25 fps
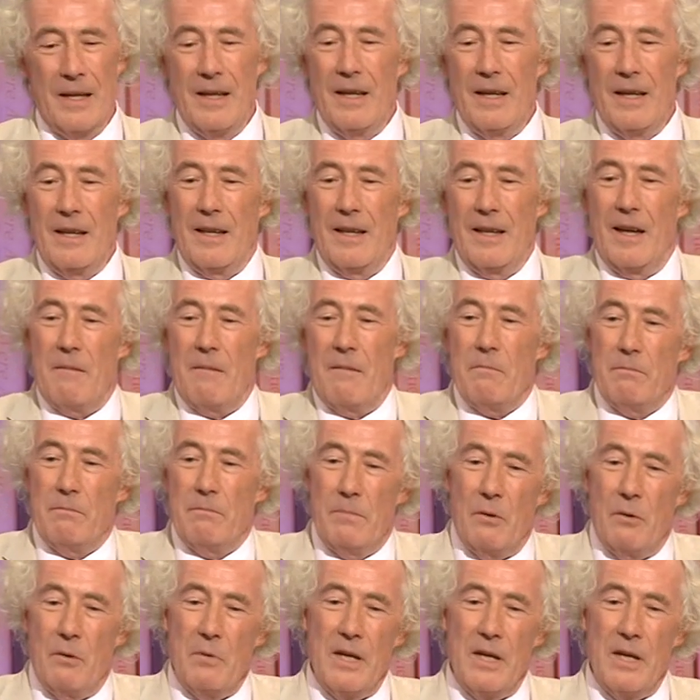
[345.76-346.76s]

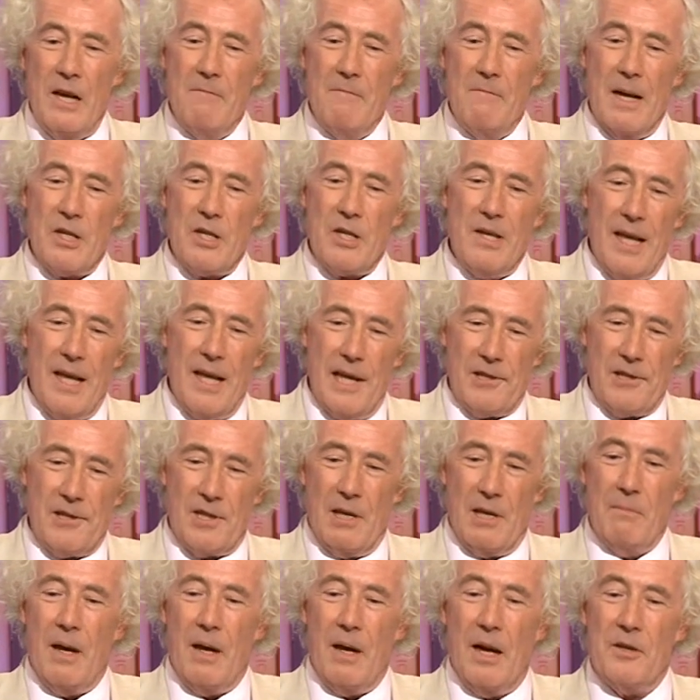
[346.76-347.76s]
But we know much less
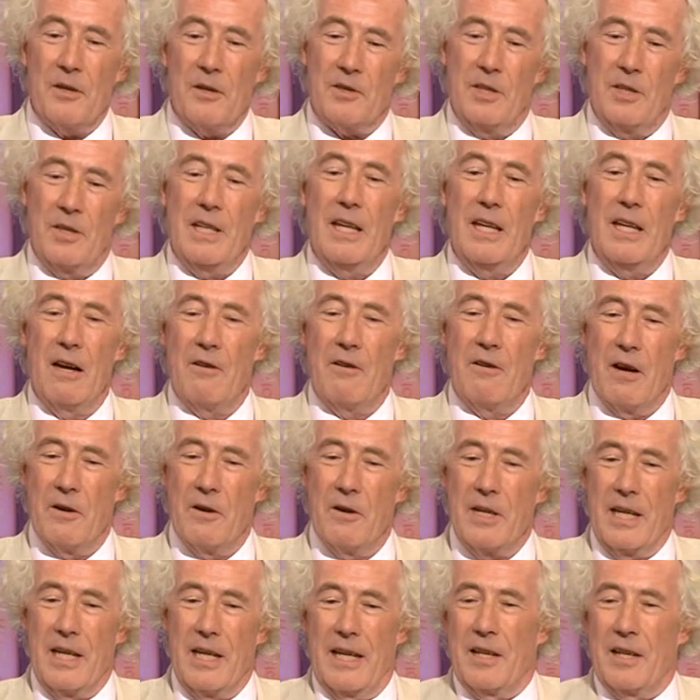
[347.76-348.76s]
about the hero
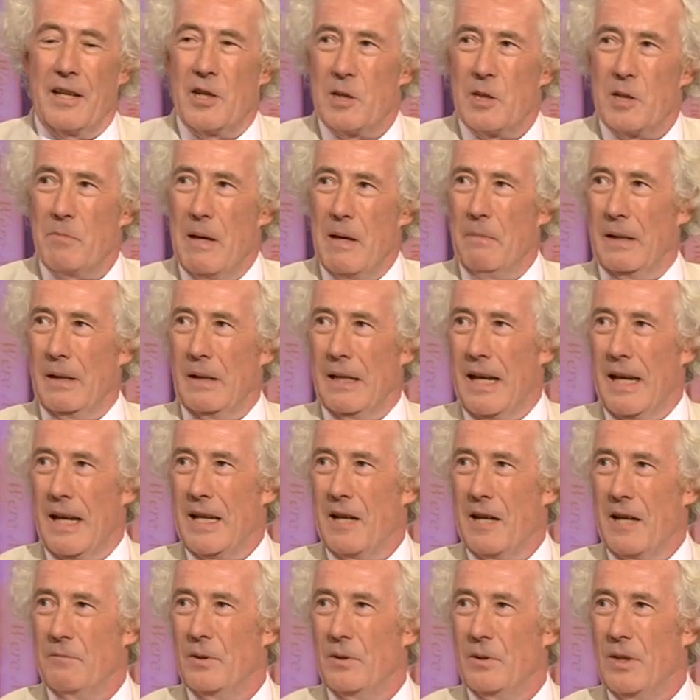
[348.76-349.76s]
kings, people like
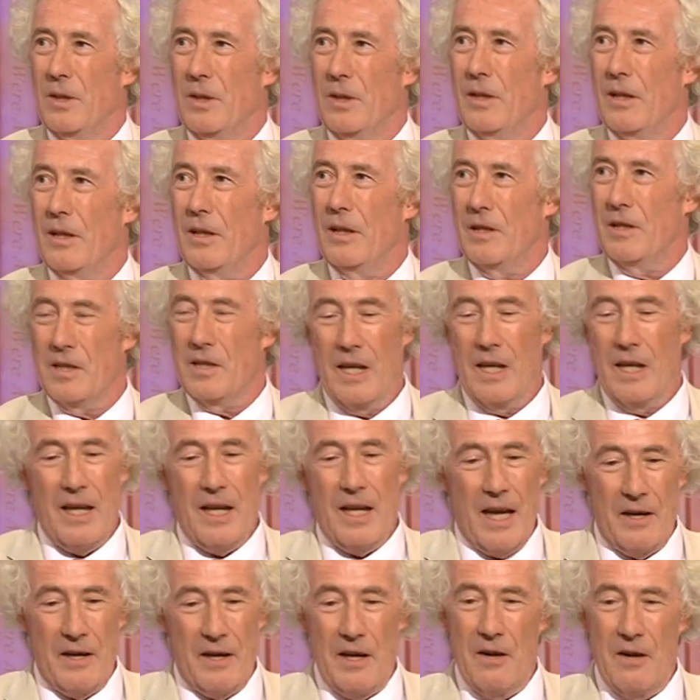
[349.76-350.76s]
Edward III
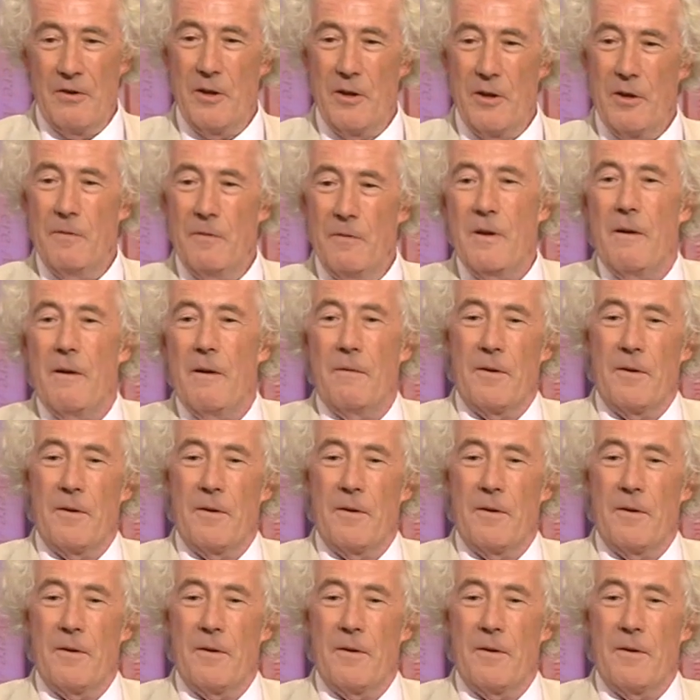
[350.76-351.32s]
and Henry V.